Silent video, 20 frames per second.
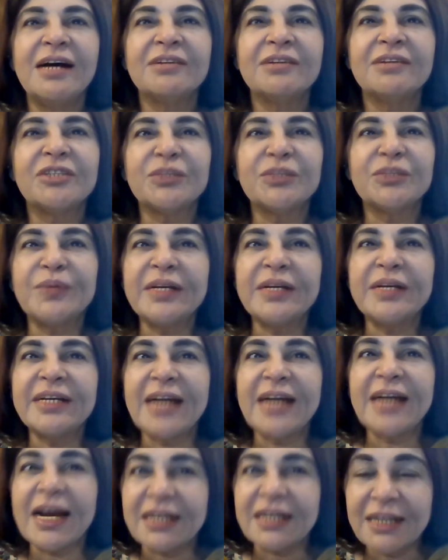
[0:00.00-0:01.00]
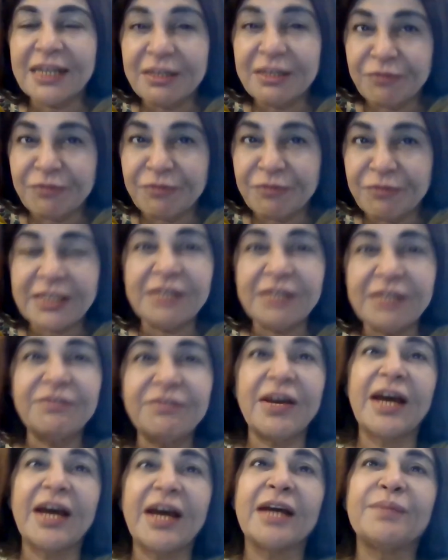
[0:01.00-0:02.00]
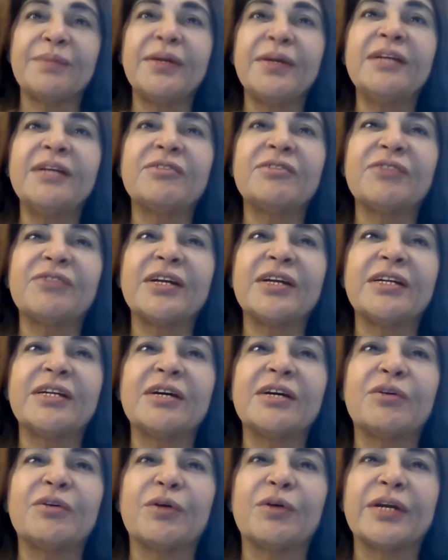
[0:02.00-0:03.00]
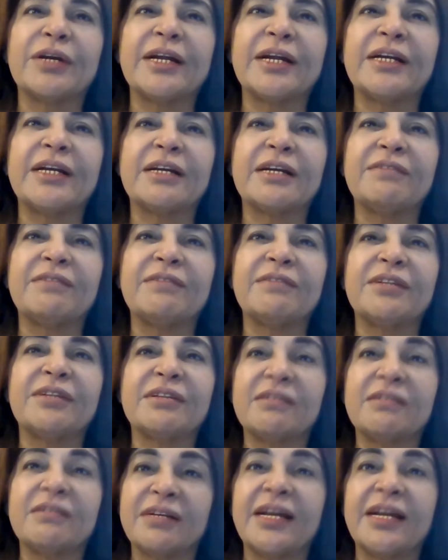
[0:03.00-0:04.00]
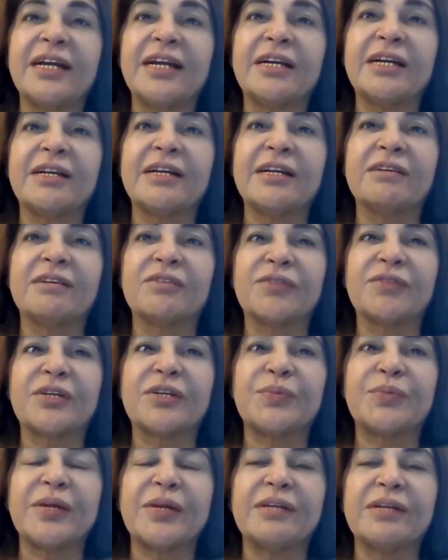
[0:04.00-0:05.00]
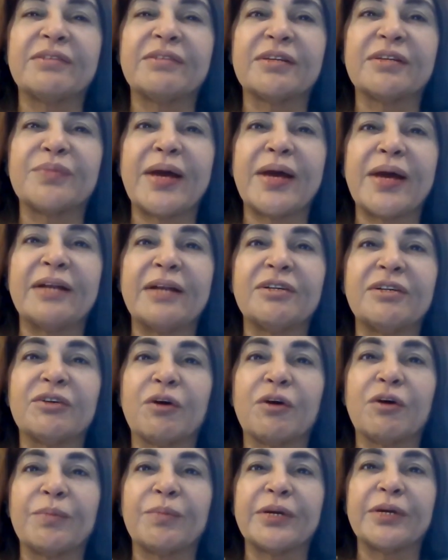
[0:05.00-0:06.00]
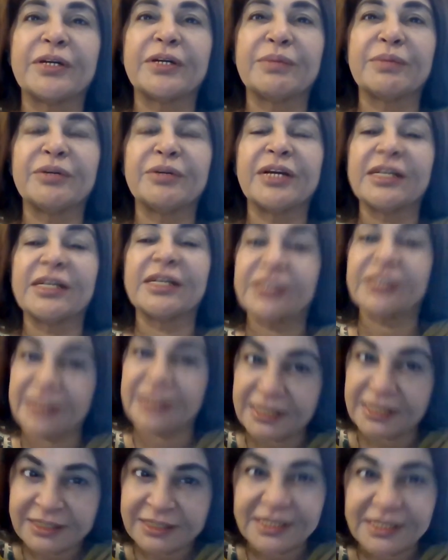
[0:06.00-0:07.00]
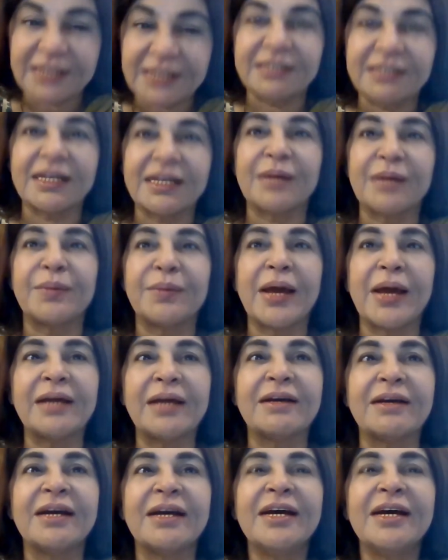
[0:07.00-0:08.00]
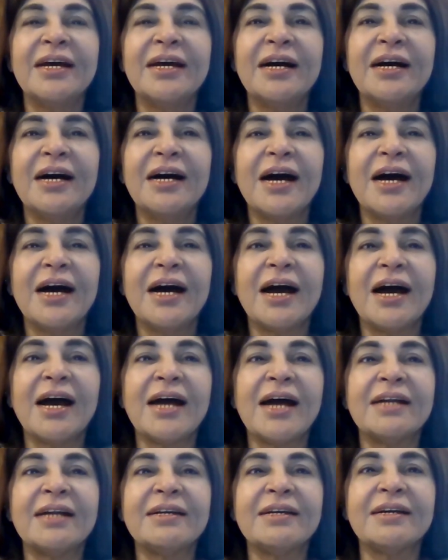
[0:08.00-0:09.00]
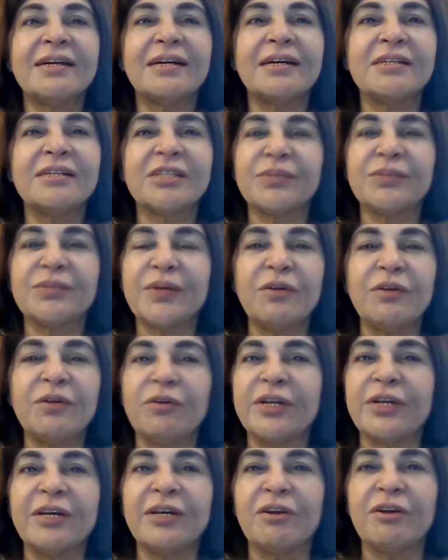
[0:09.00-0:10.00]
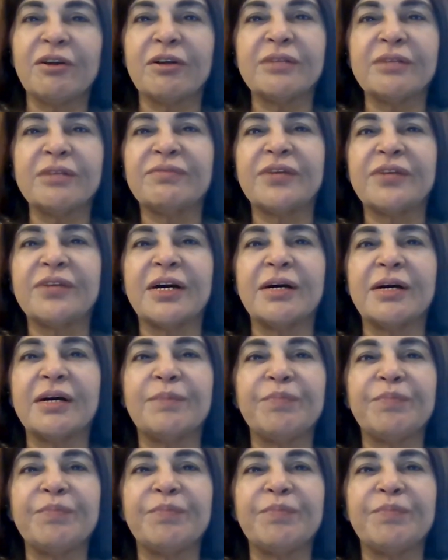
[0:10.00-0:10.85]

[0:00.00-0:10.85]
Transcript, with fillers: She's been an effective administrator coordinator with 38 years of experience as manager, corporate communication, ICICI Bank. And she's been holding a lot of,